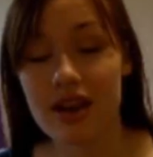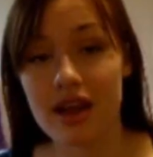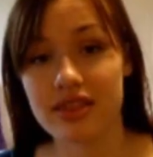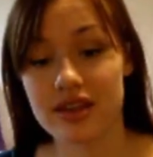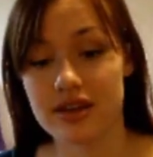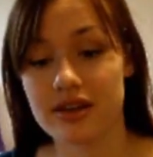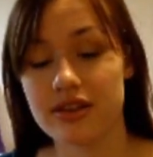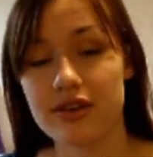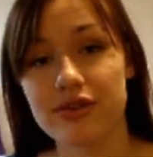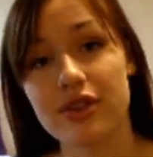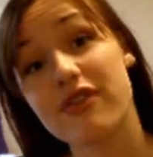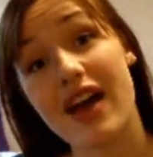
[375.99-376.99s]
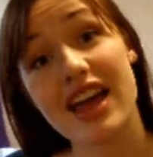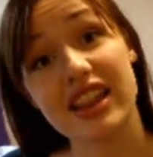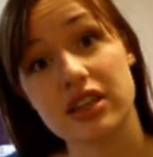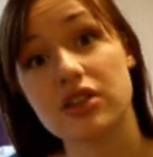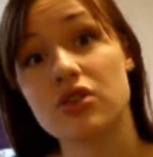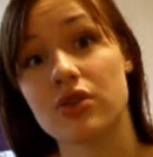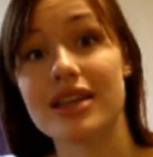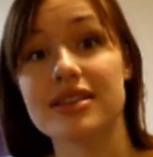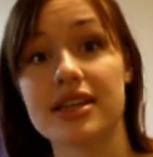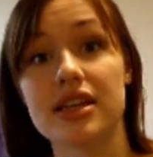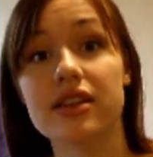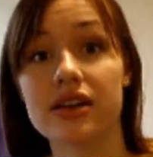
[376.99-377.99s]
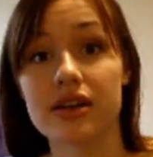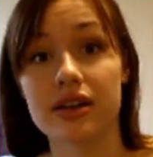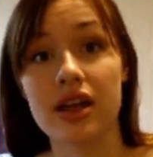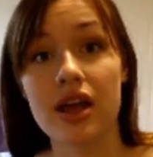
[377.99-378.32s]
Not the violent crazy,